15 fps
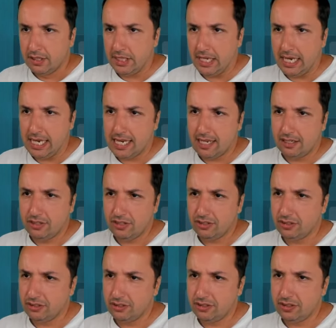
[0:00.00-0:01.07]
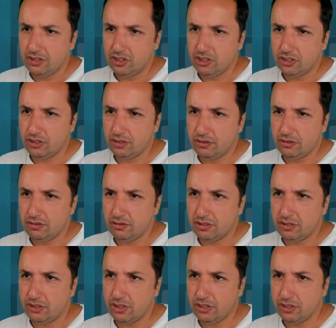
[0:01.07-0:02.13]
uh, just just don't
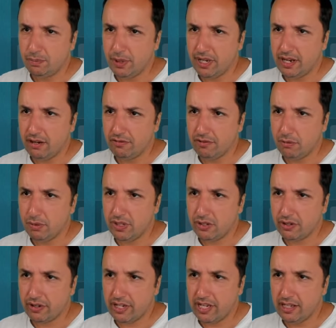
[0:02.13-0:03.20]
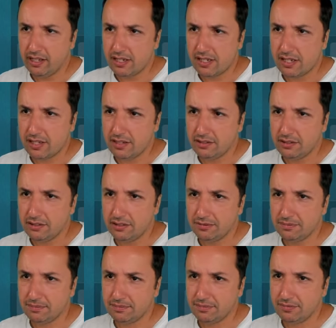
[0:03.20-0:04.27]
just be careful with your king in the center.
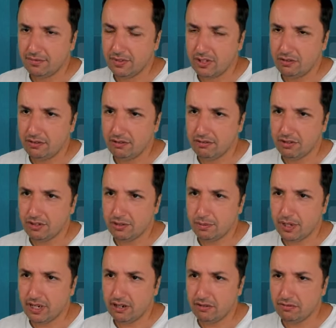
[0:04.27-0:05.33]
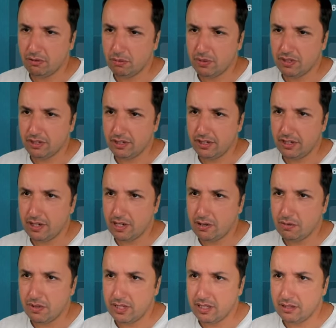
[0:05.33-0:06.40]
You know, just be careful with early
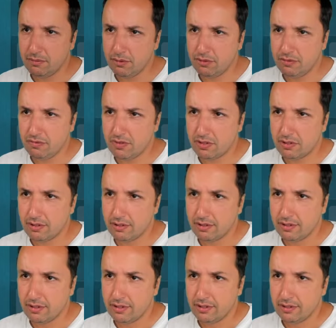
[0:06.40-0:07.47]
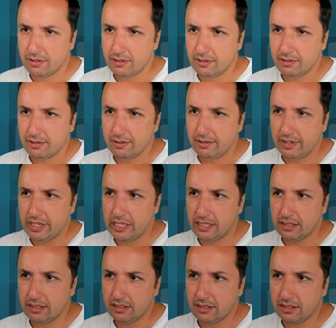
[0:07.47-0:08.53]
queen moves.
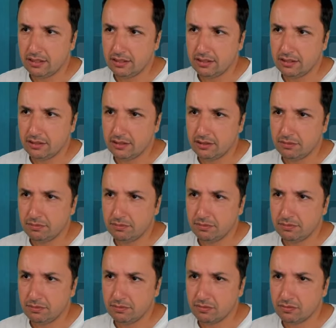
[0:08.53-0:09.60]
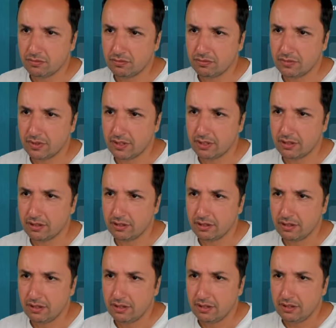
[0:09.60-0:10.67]
And um,
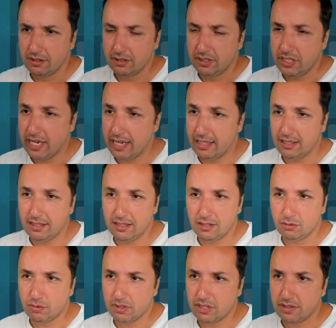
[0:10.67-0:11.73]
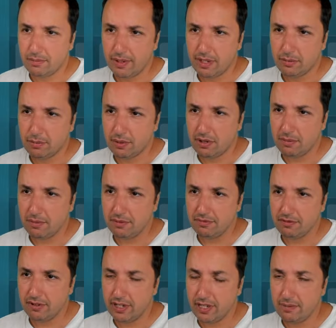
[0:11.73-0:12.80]
yeah, I think it was the main problem for him.